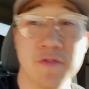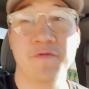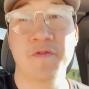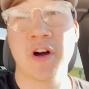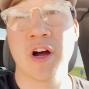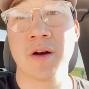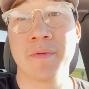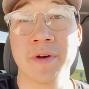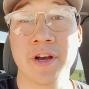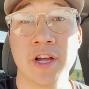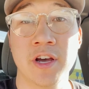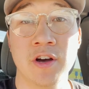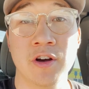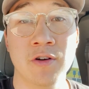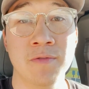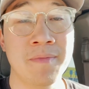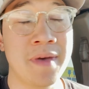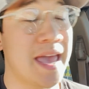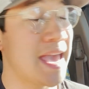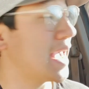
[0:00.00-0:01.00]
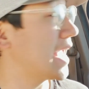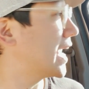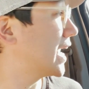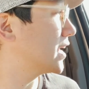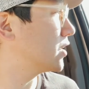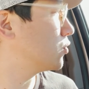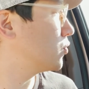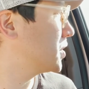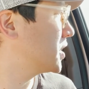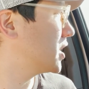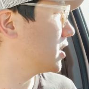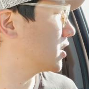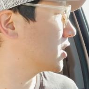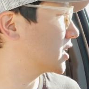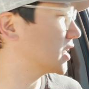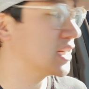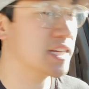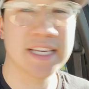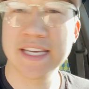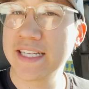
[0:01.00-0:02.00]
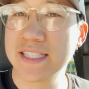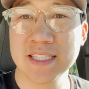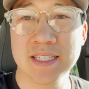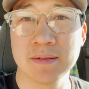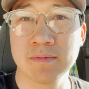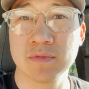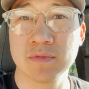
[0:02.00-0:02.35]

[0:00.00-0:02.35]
Farm and Home, and we are gonna get some